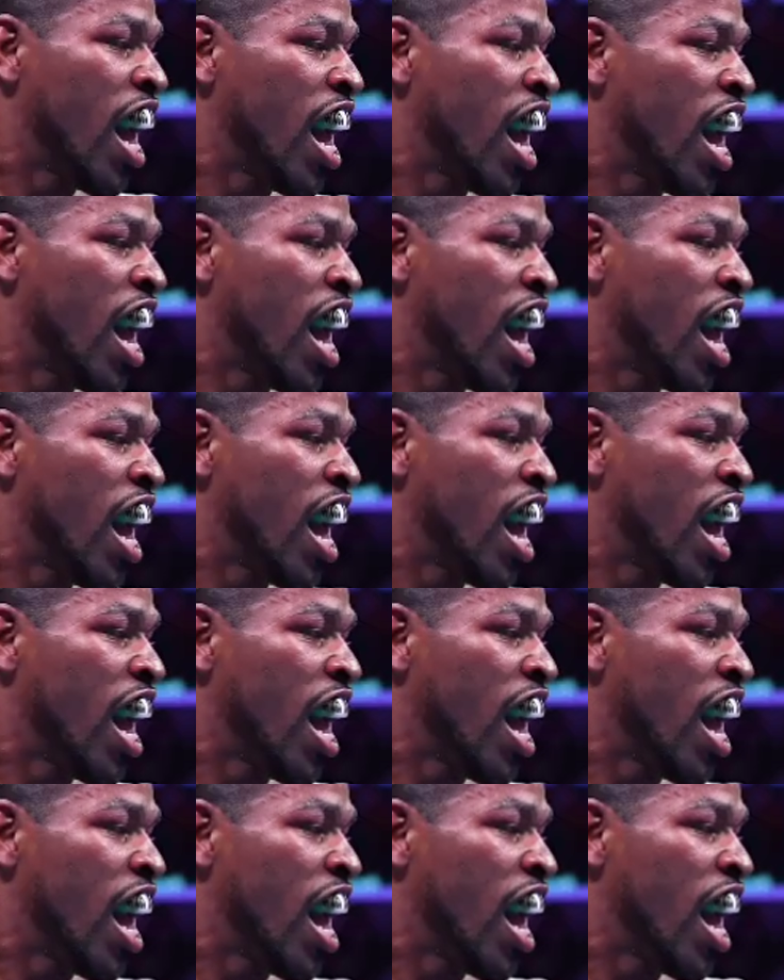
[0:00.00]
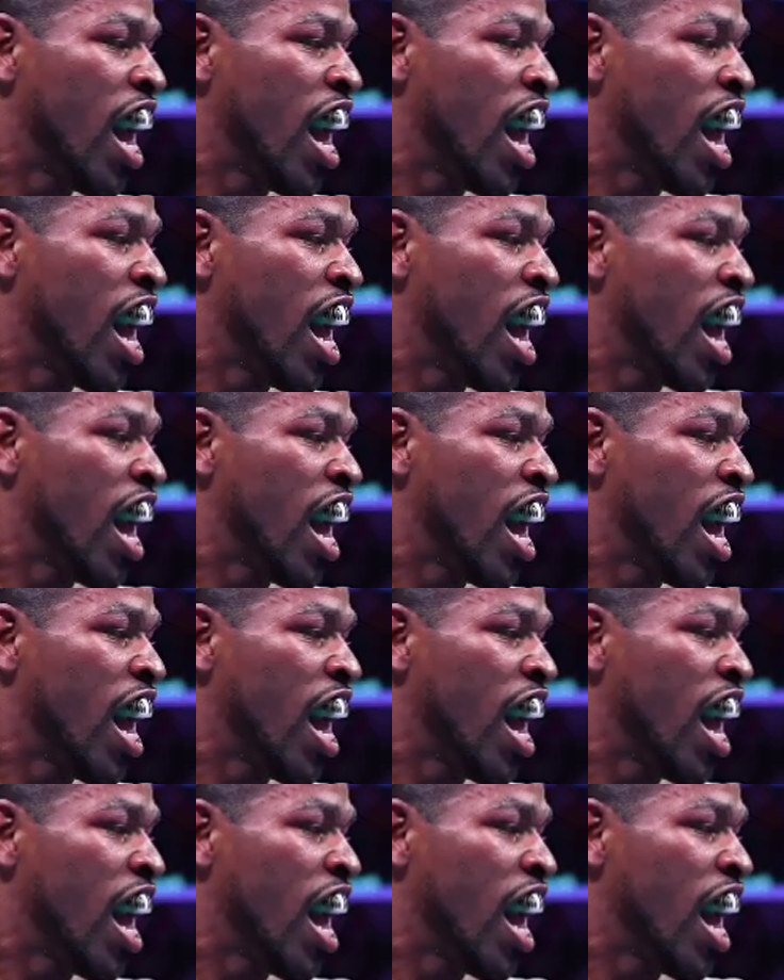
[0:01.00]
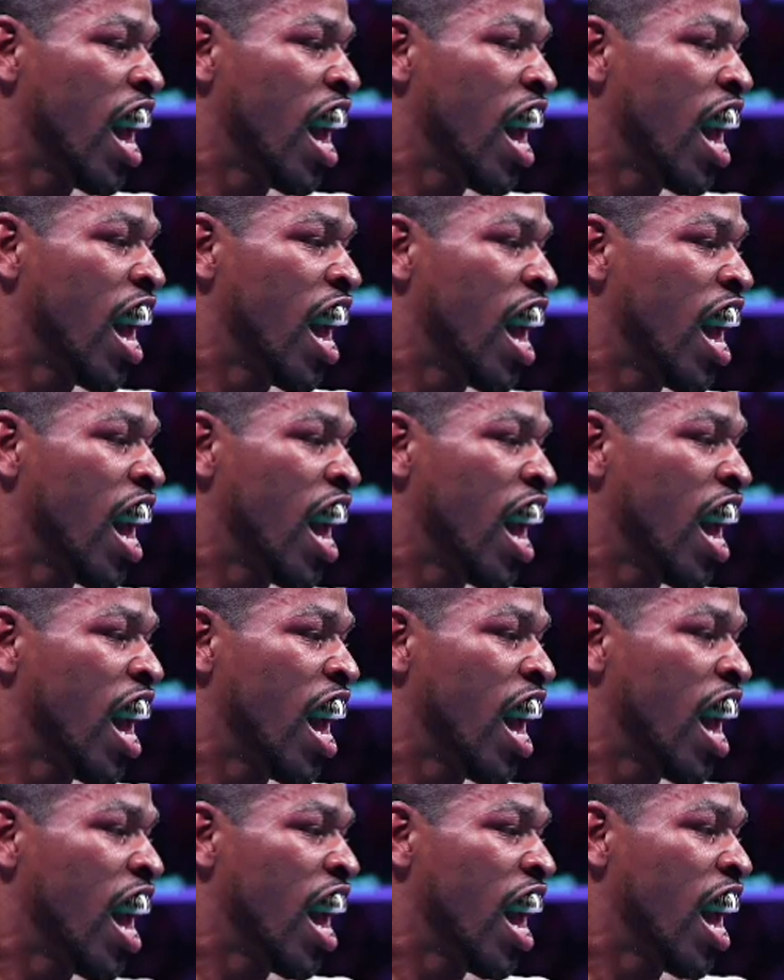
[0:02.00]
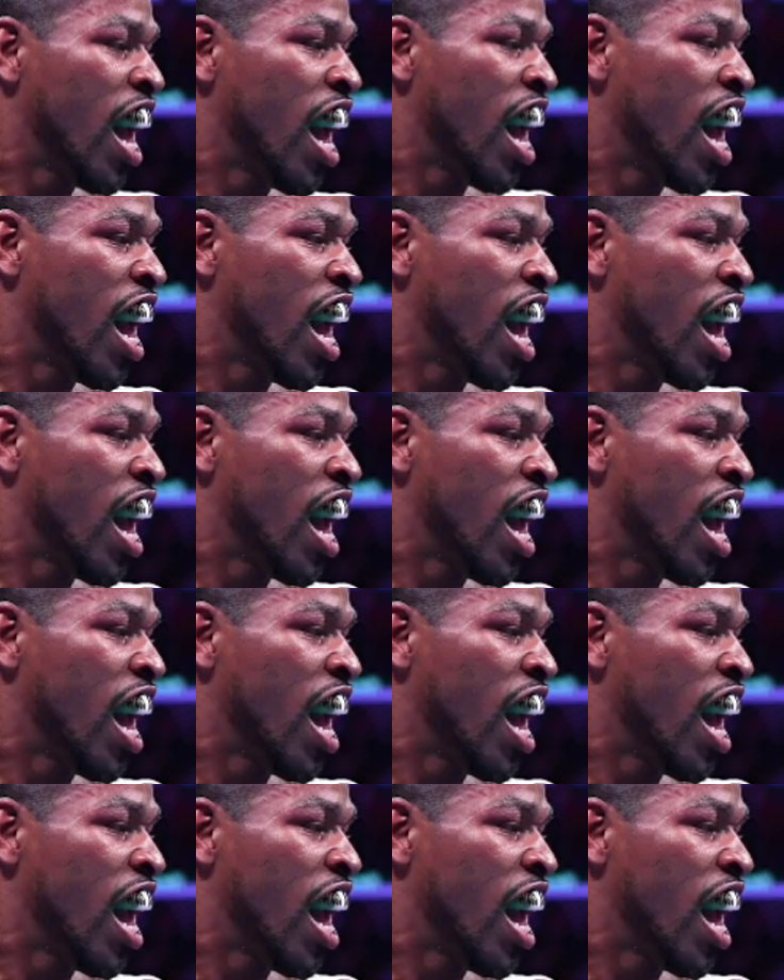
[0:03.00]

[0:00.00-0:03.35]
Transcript: The person shown says nothing.